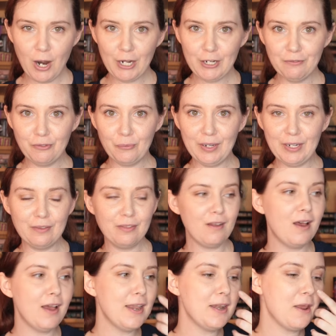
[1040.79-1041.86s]
part of the
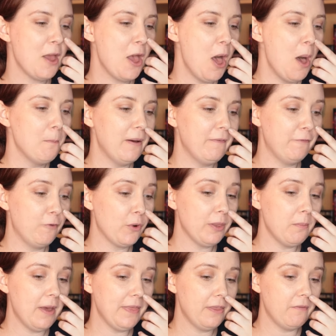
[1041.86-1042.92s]
readathon. But for
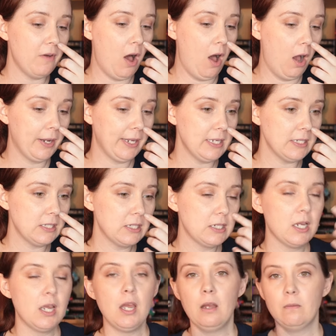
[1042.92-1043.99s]
the month of
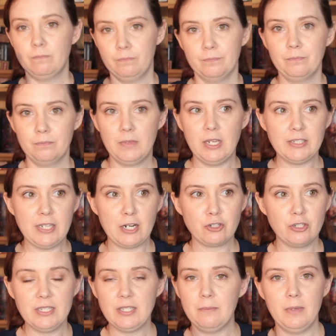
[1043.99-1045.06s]
August, there's
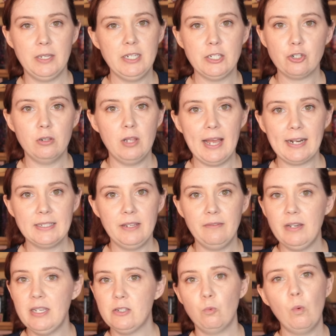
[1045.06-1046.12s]
actually some additional
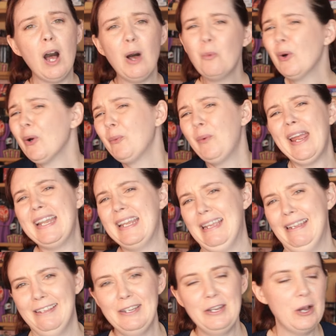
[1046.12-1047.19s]
activities while we're
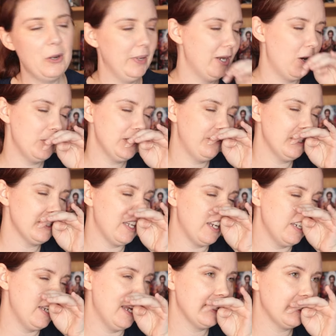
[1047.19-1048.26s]
waiting. You know, it always feels
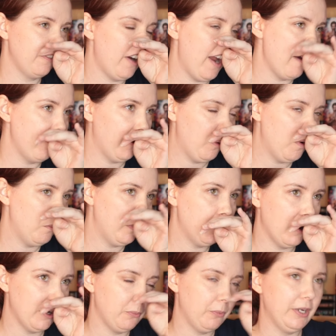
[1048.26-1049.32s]
like it takes forever when we
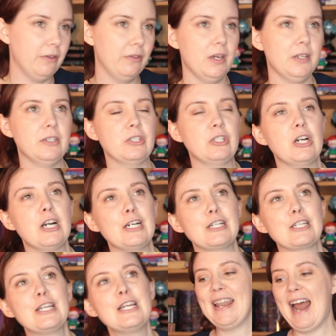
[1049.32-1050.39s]
want a readathon to
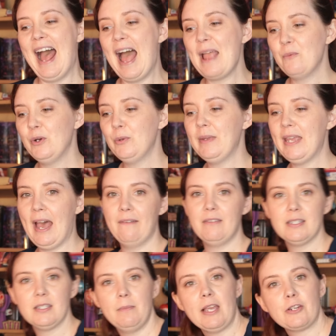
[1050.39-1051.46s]
start. But I will be
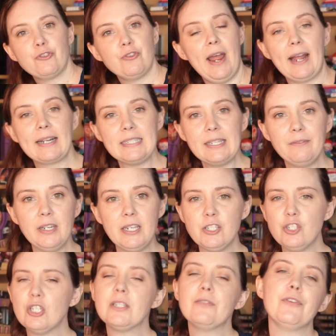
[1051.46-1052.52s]
having some extra
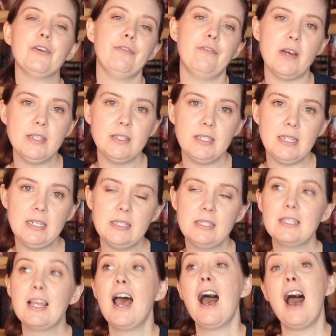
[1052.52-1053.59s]
activities just for
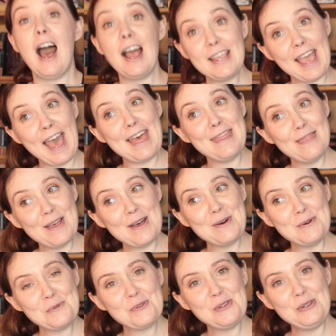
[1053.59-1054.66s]
funsies. Again,
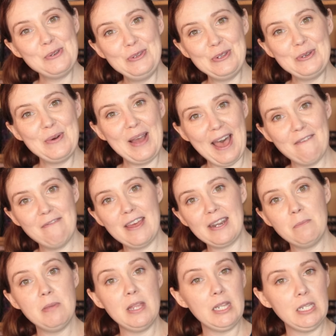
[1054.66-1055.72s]
though, you do have
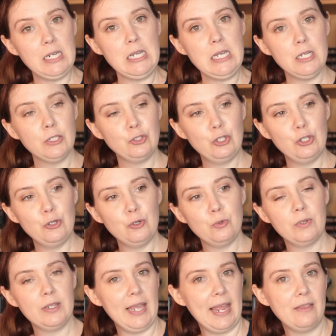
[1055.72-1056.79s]
that ability
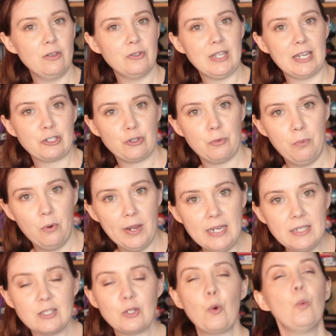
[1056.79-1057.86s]
to gain those extra
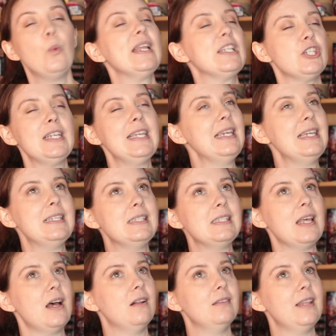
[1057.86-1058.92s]
points, which
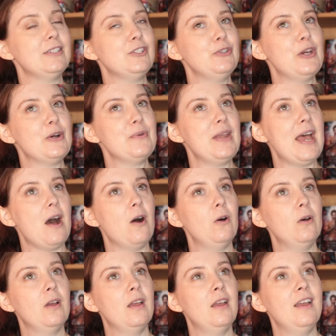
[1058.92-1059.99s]
is, I'll let you know
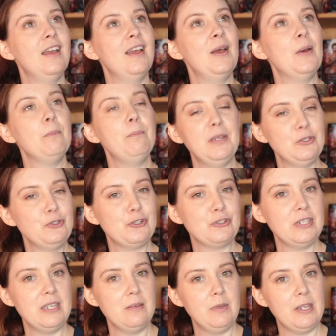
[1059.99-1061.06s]
now, build your
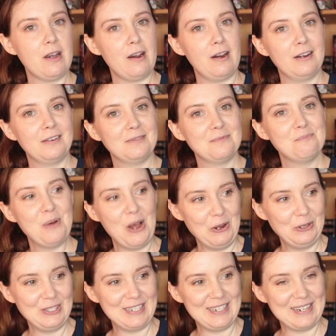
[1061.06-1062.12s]
TBR.
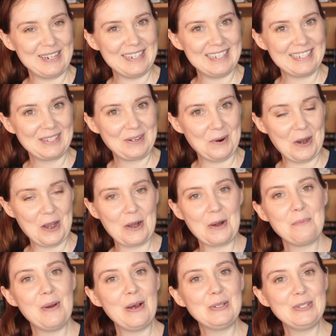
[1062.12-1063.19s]
Post it on Discord
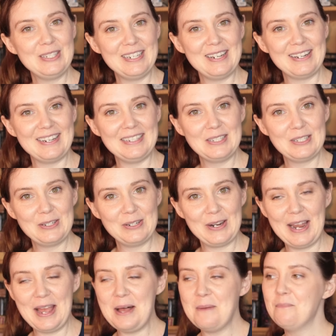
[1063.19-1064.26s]
or post it on
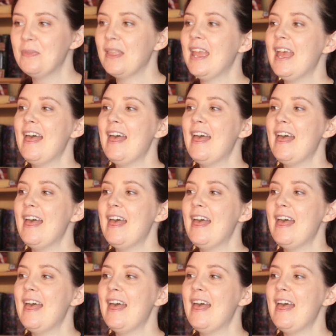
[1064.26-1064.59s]
Instagram.